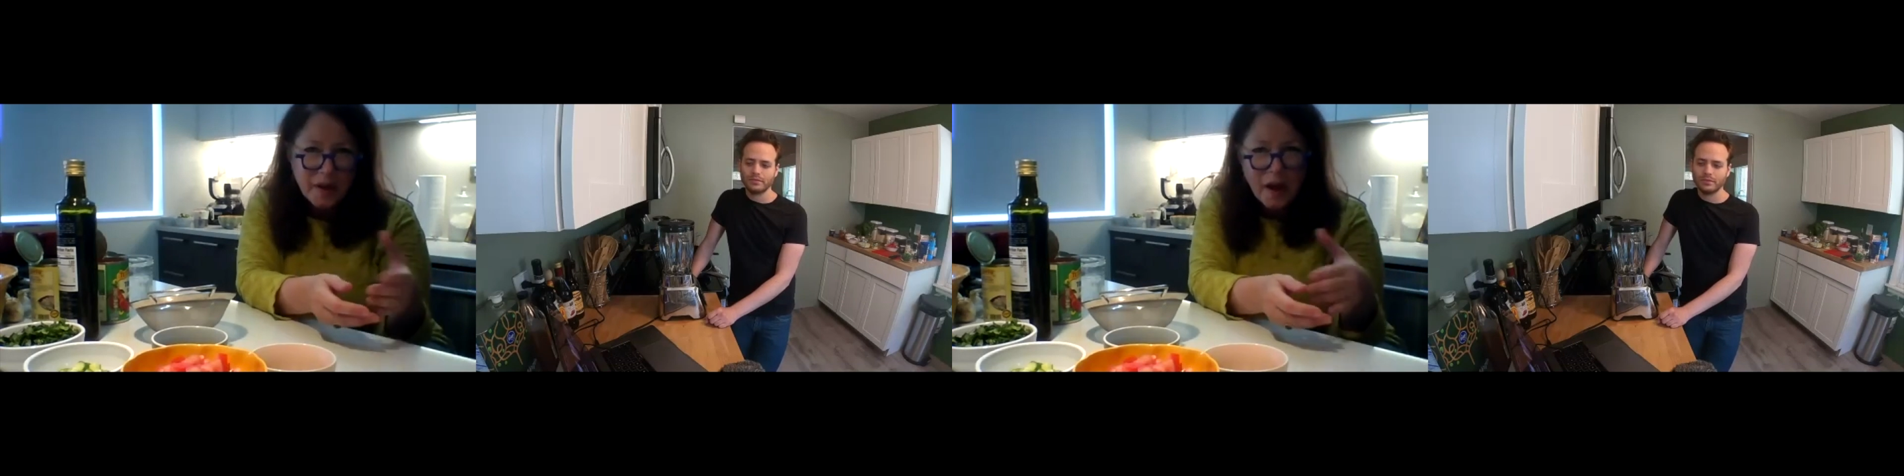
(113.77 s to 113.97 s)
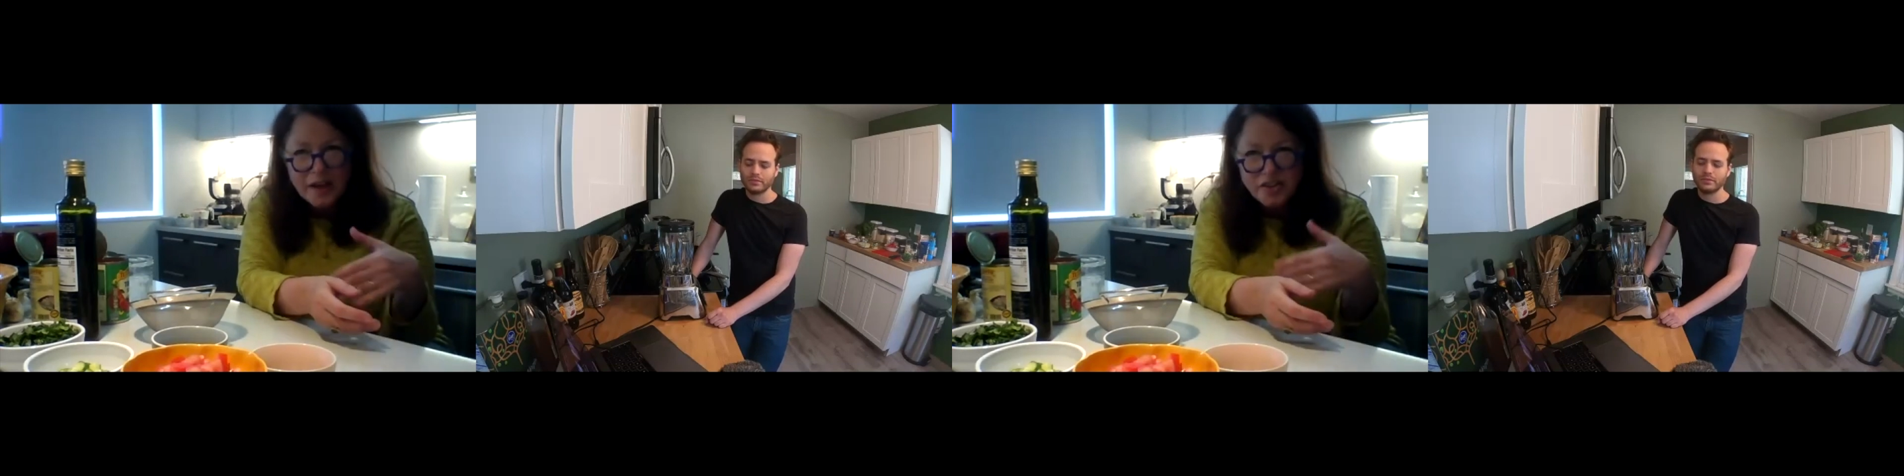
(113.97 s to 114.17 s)

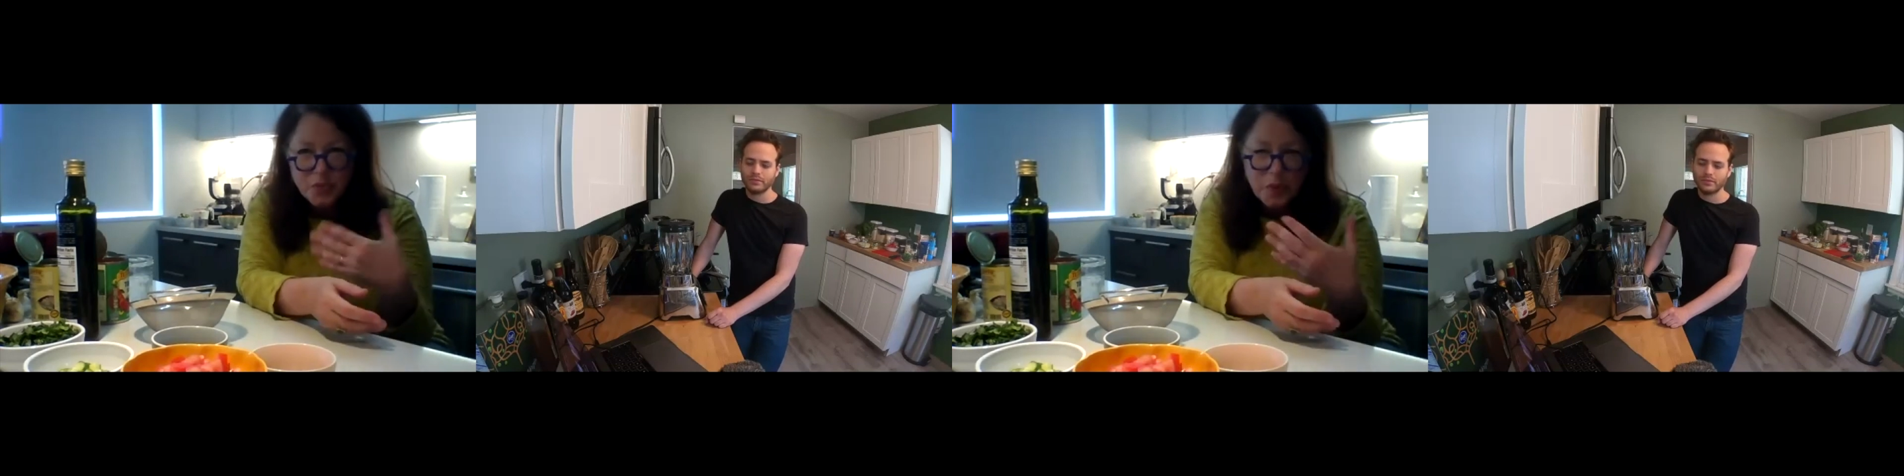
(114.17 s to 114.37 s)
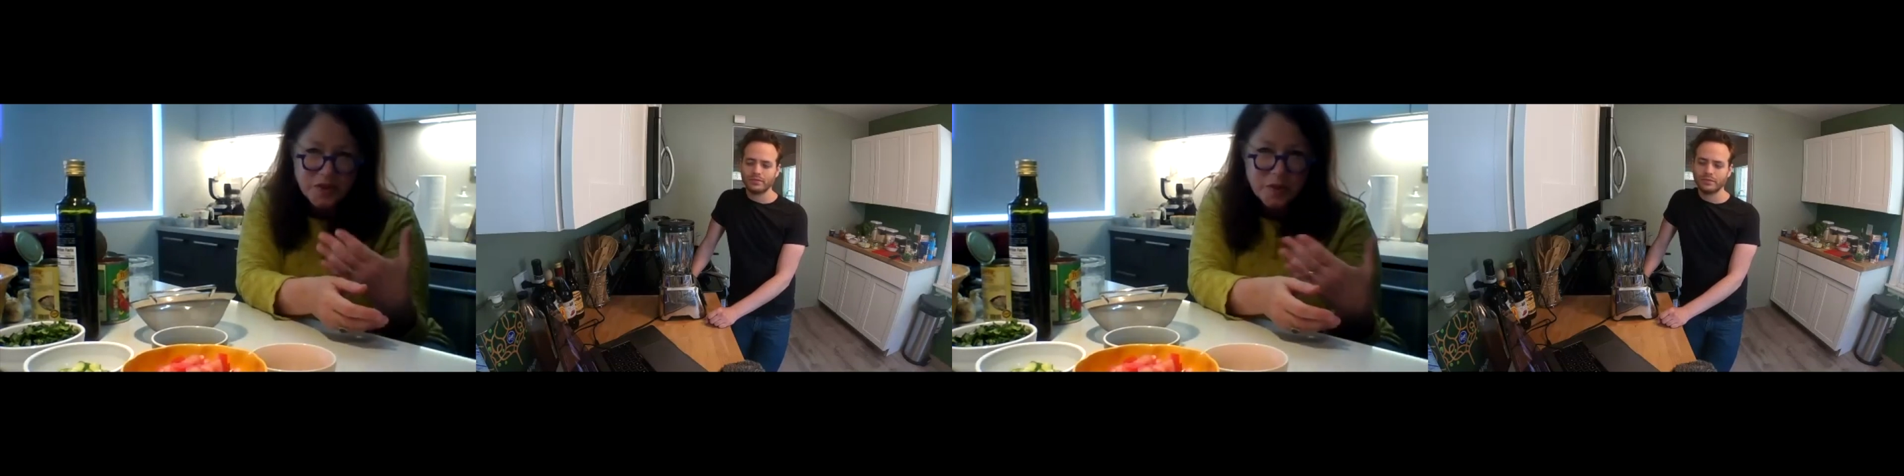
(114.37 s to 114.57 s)
I just
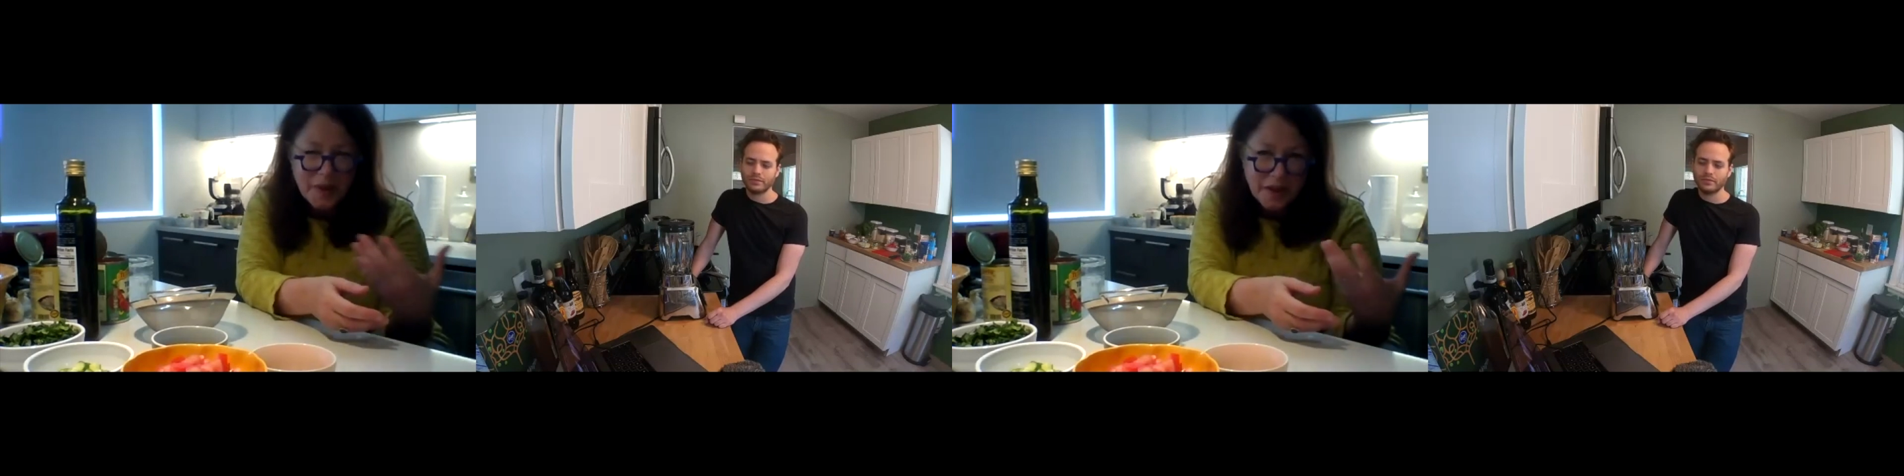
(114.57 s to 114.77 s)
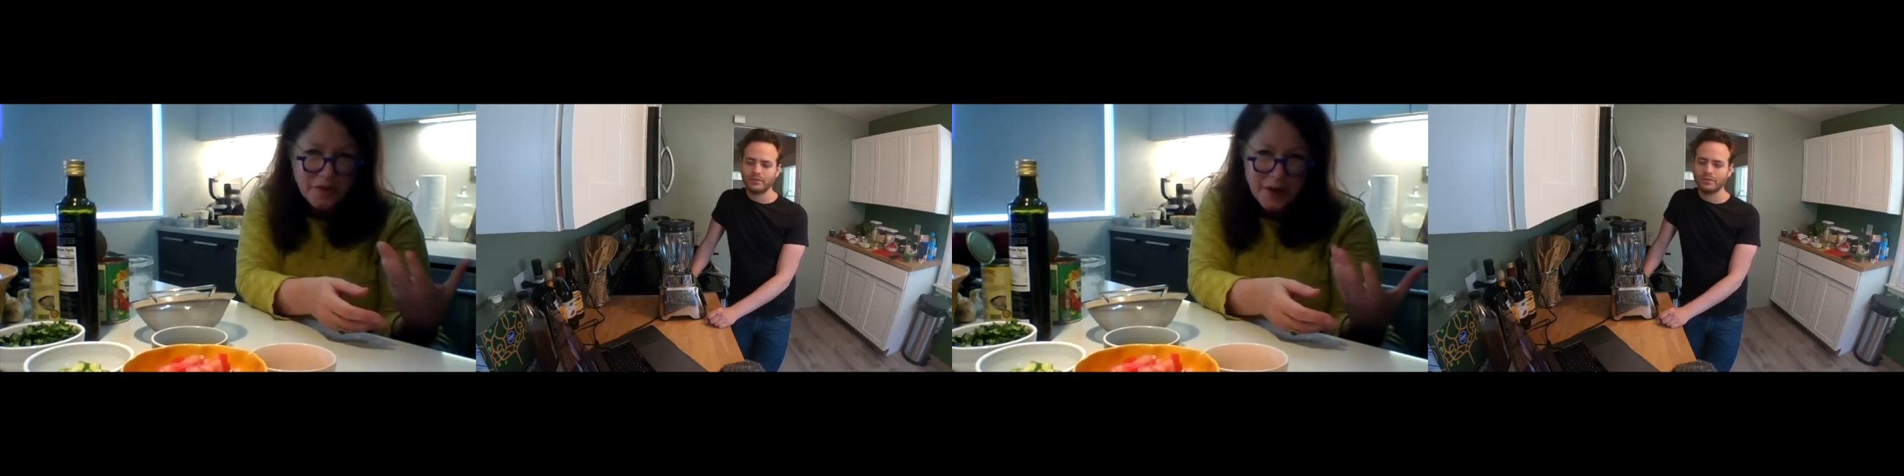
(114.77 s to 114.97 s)
wanted to
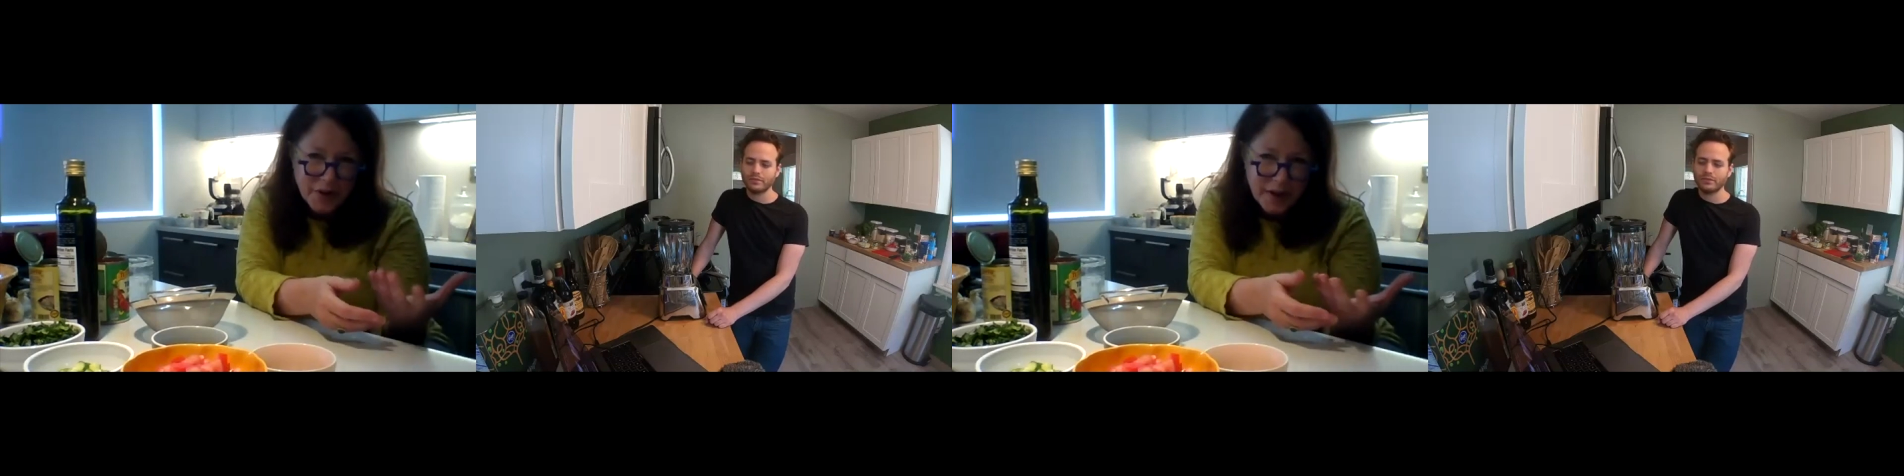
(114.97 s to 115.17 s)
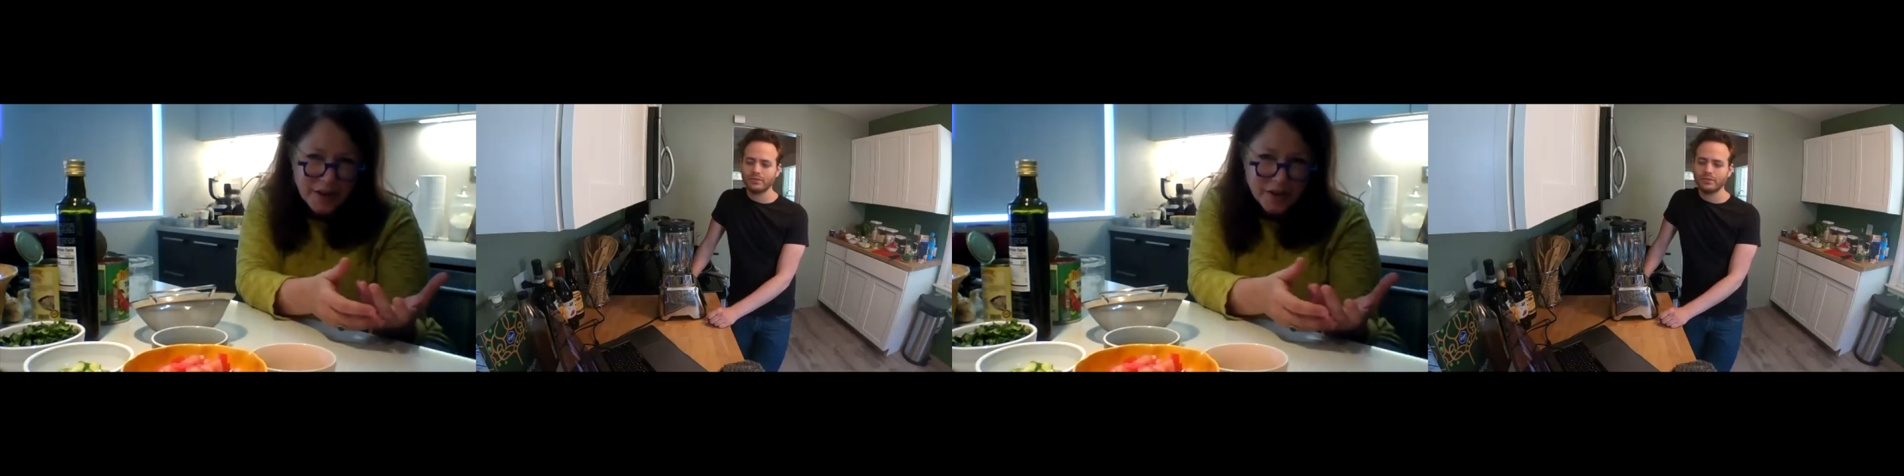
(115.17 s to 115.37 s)
make a
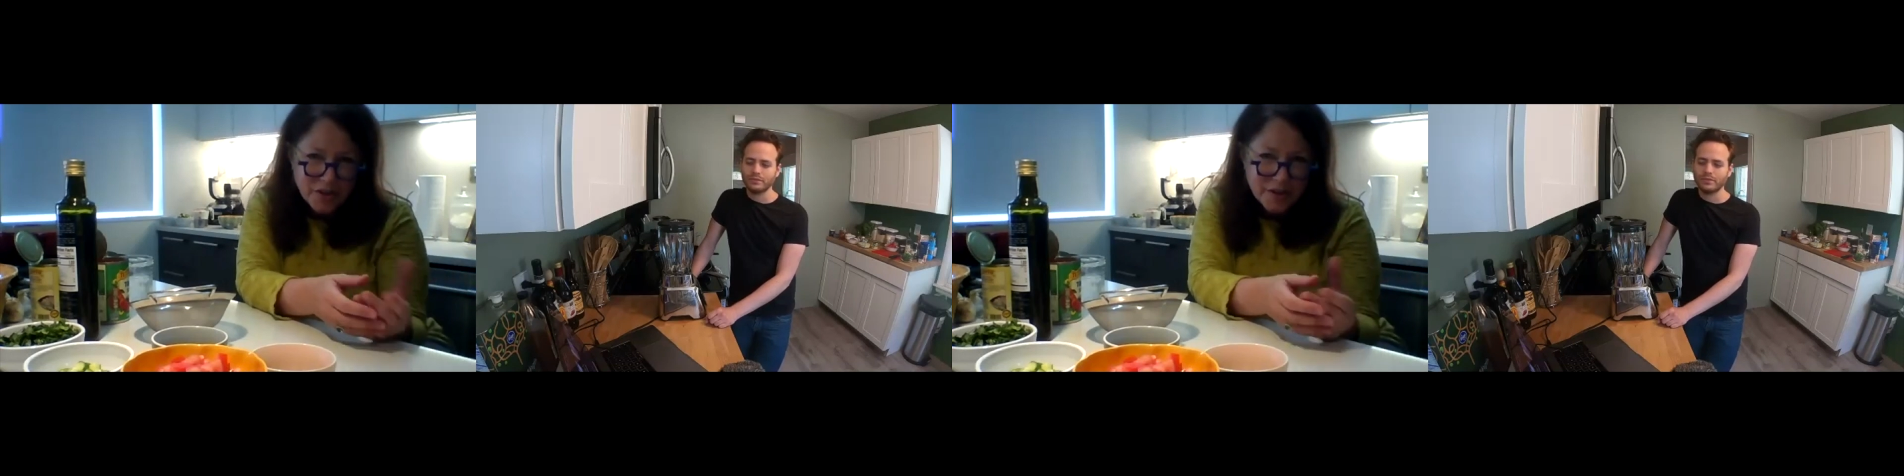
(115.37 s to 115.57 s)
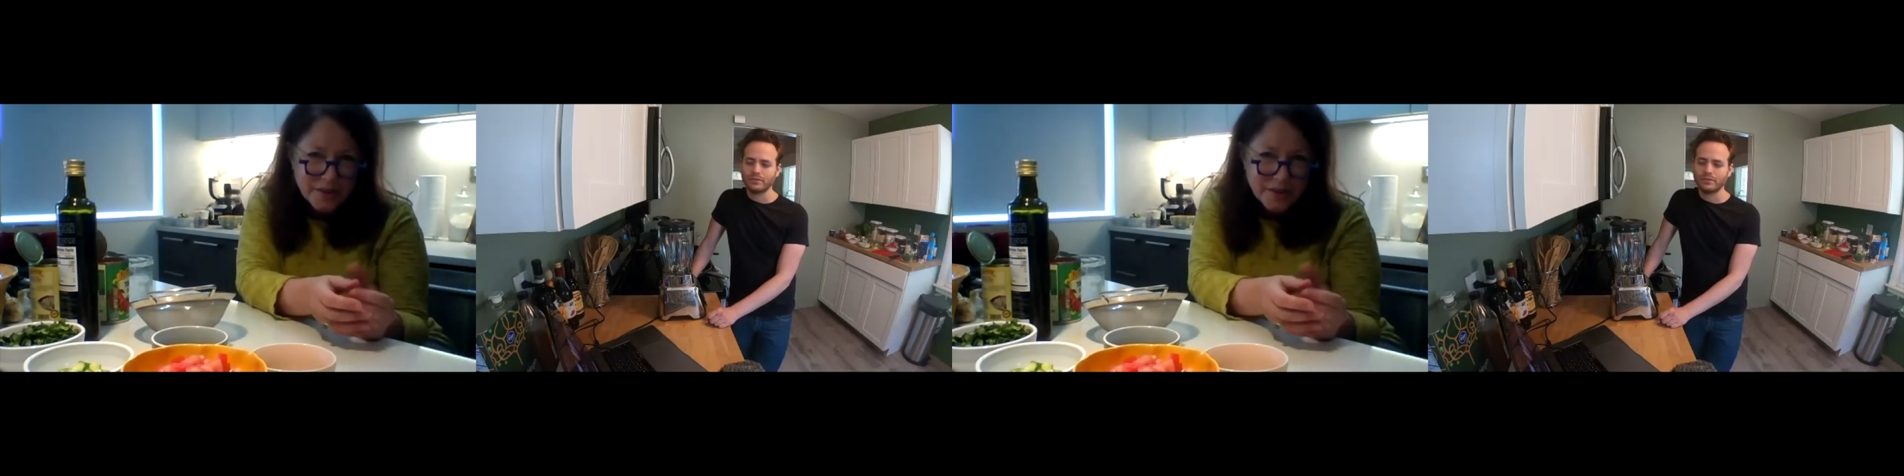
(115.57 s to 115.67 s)
variation,